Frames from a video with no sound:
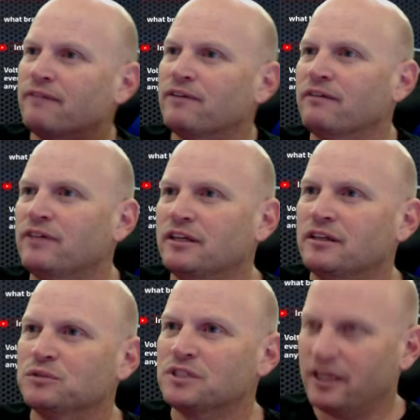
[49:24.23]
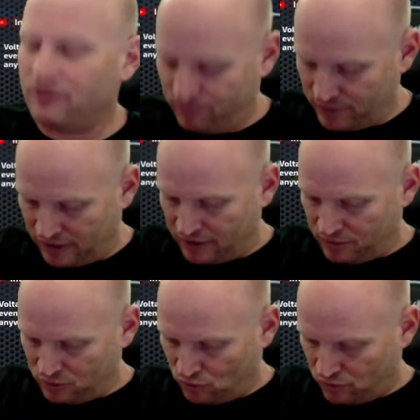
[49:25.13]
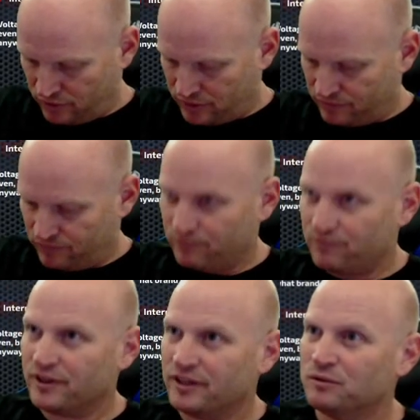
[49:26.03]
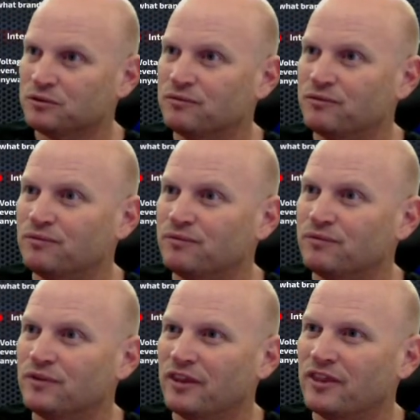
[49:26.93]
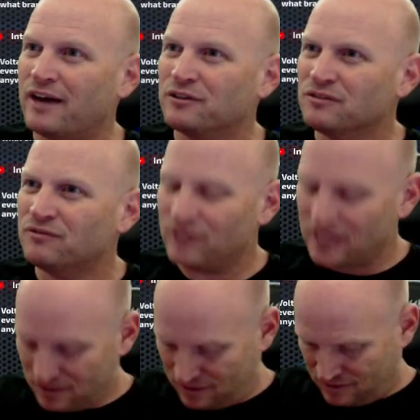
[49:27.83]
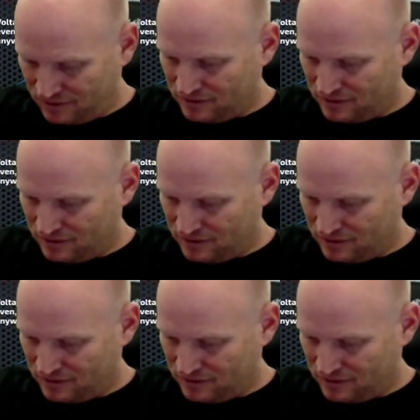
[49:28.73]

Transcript: Cat 5e, and it was like I, I was ordering I think it was a thousand feet.